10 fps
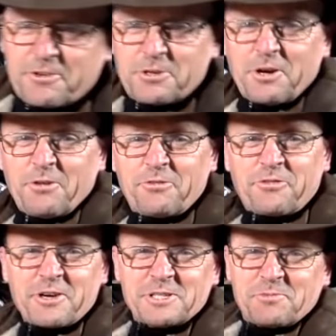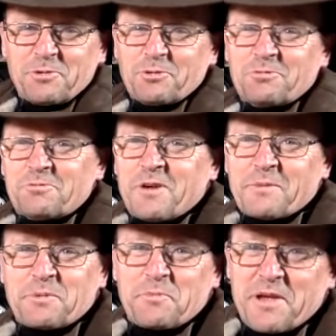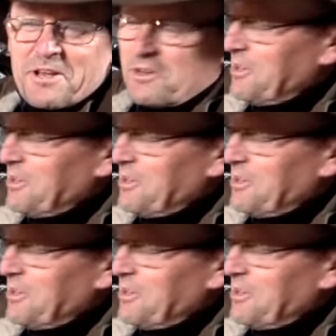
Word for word: in good old free spool, one prepared earlier.